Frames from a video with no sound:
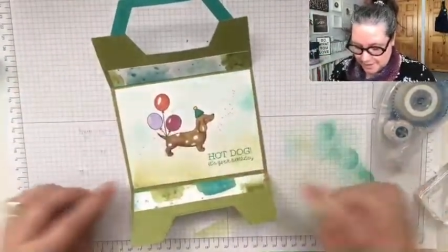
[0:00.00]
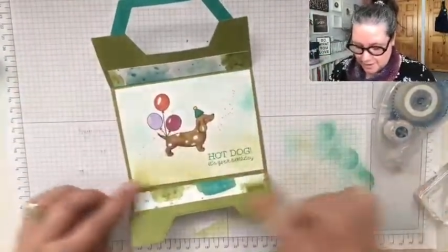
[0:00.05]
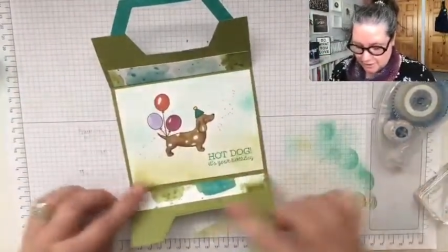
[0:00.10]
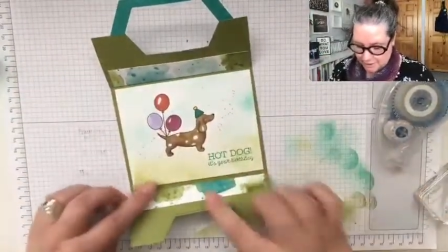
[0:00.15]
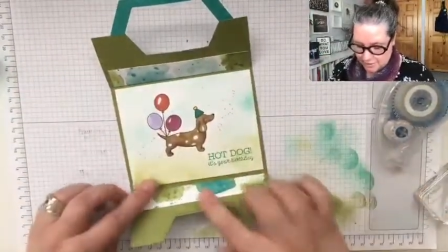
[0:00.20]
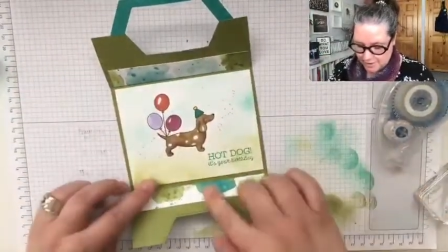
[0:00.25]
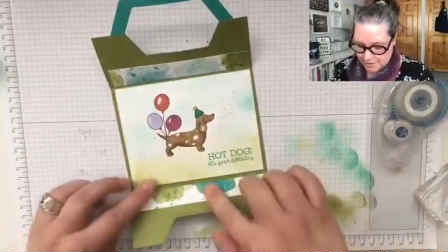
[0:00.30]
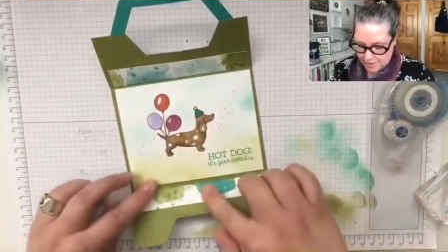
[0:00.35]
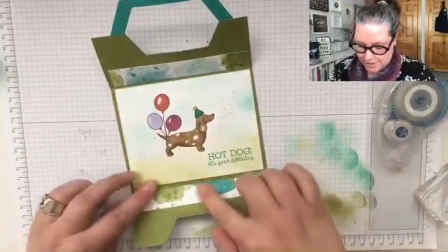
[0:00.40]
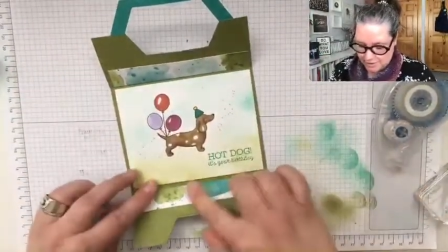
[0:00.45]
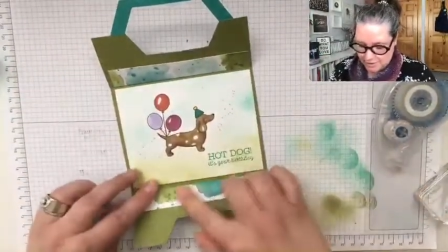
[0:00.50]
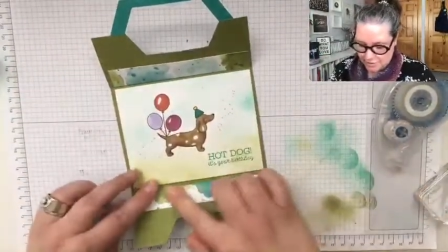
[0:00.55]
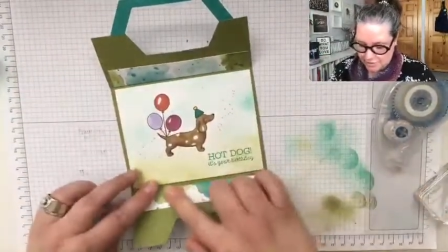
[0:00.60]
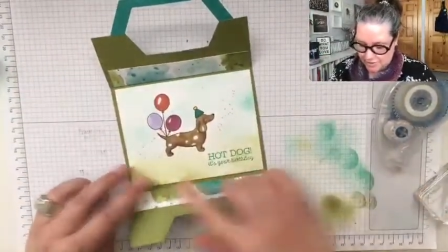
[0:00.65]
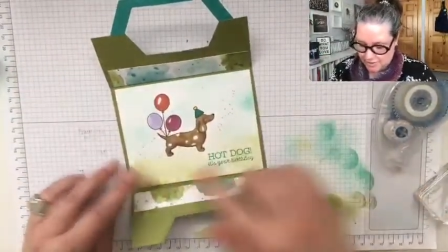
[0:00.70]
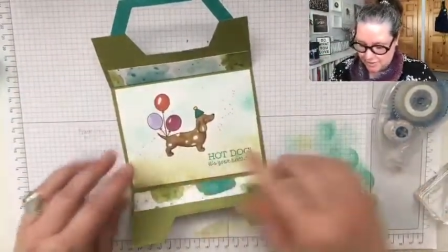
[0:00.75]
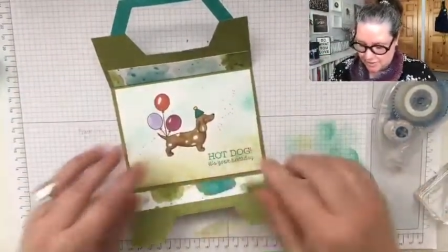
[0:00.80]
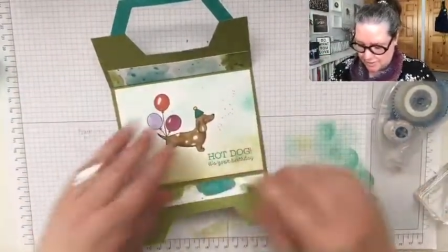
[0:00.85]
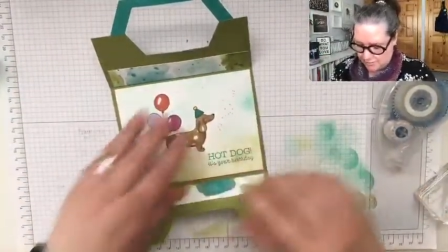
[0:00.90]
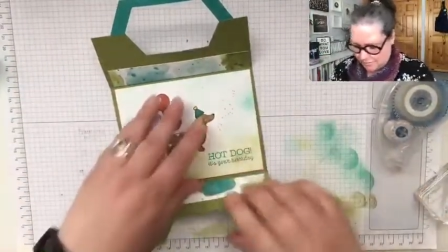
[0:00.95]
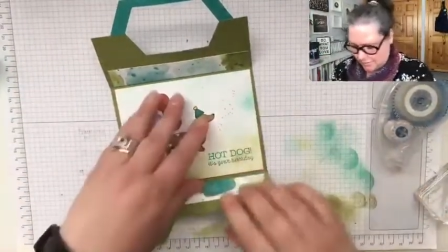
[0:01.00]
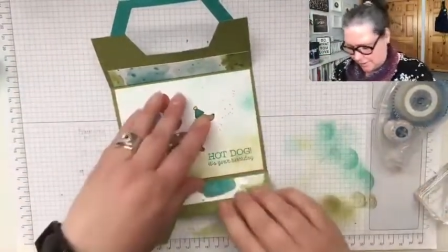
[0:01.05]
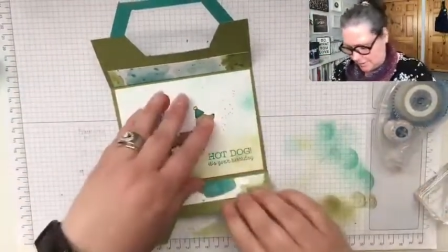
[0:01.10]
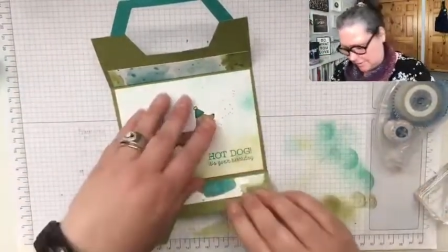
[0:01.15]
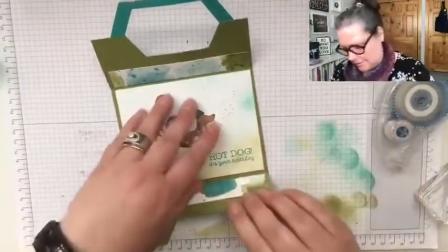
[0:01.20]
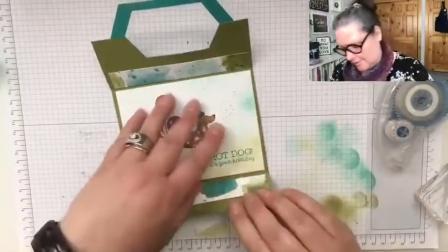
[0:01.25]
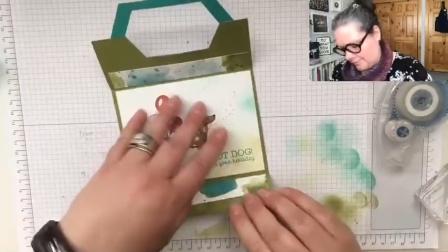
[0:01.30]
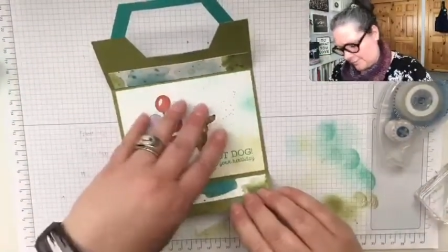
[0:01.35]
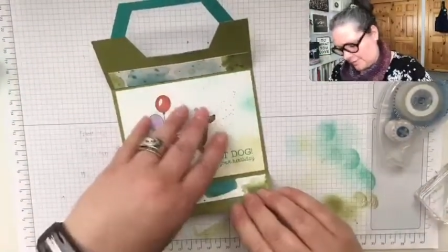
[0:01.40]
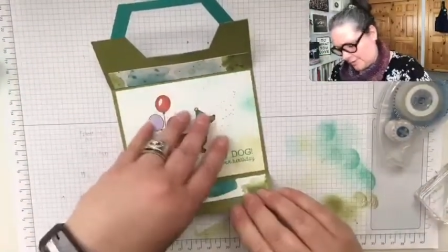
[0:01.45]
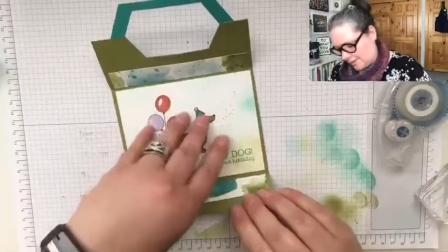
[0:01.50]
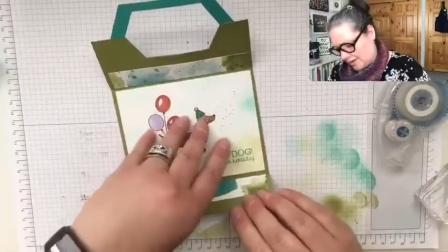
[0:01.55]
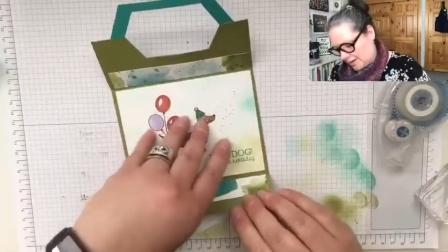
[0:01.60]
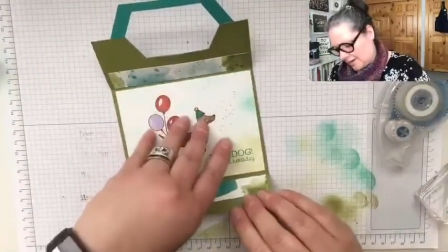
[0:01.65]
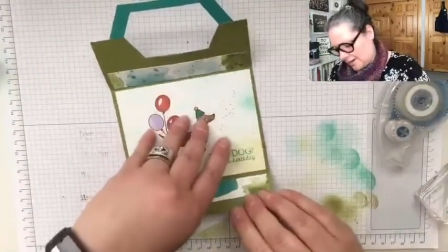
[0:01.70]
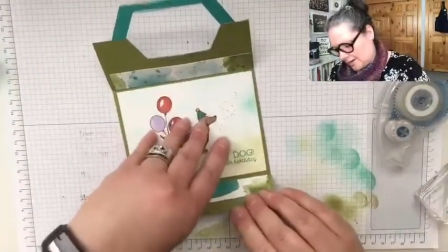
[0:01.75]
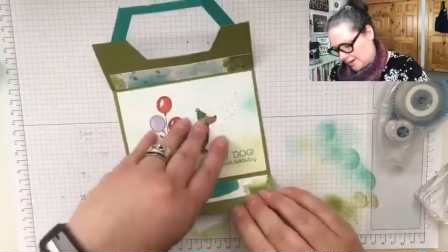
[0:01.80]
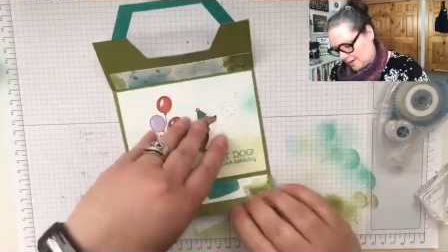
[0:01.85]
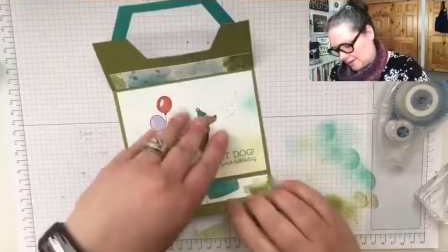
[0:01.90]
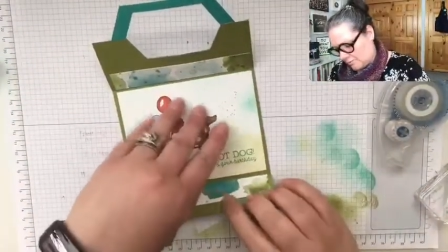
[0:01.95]
you could add your name. I feel
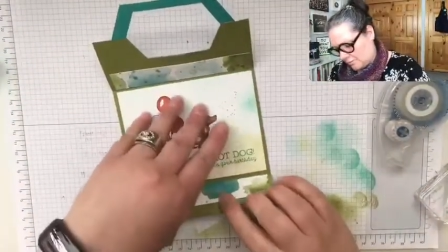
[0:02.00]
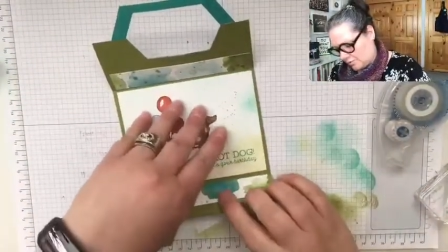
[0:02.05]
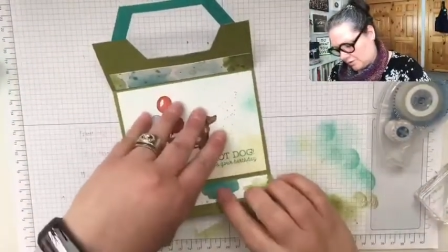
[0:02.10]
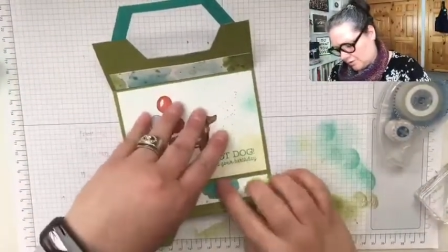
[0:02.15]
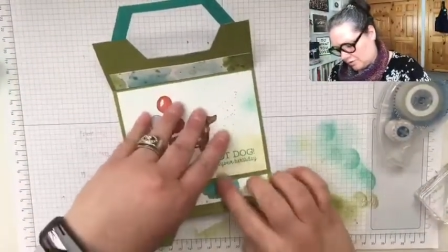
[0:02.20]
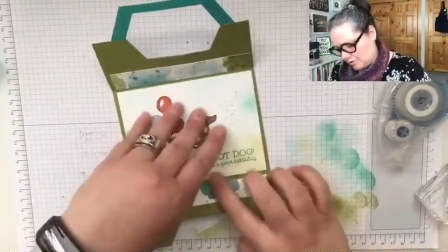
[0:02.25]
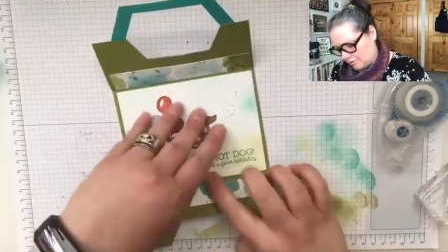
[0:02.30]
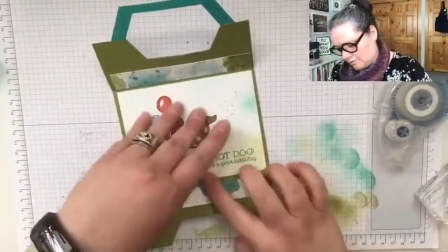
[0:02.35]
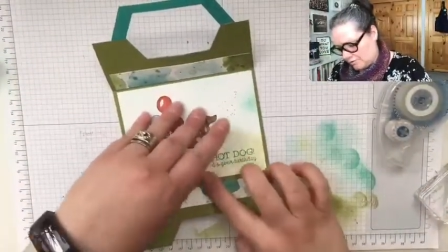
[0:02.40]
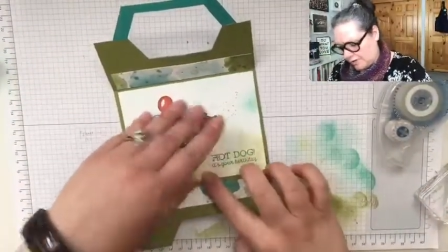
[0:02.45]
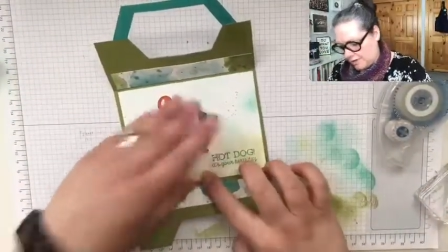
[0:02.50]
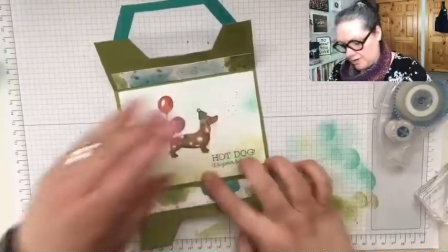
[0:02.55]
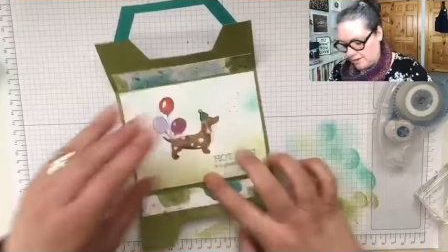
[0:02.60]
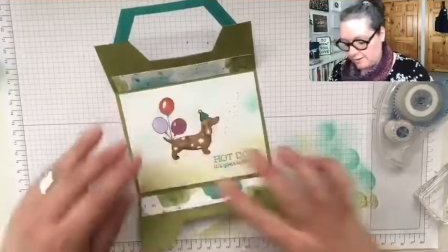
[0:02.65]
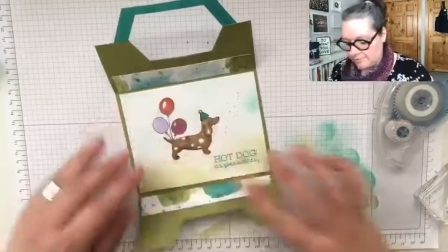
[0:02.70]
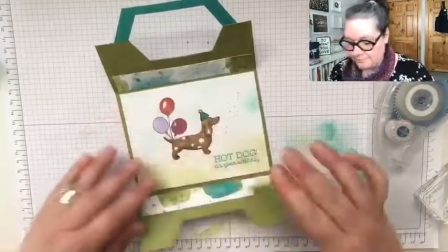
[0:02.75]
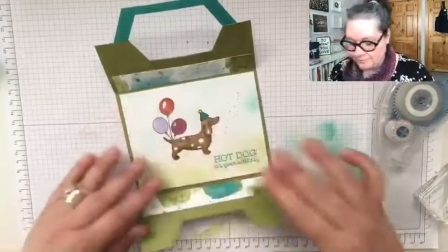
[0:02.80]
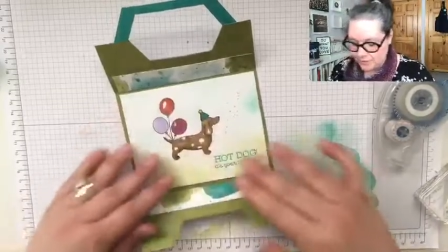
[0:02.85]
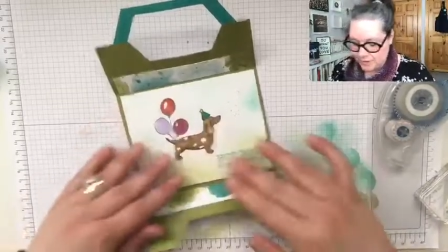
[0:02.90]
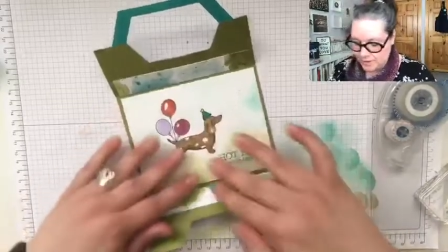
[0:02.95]
like I needed more glue right here.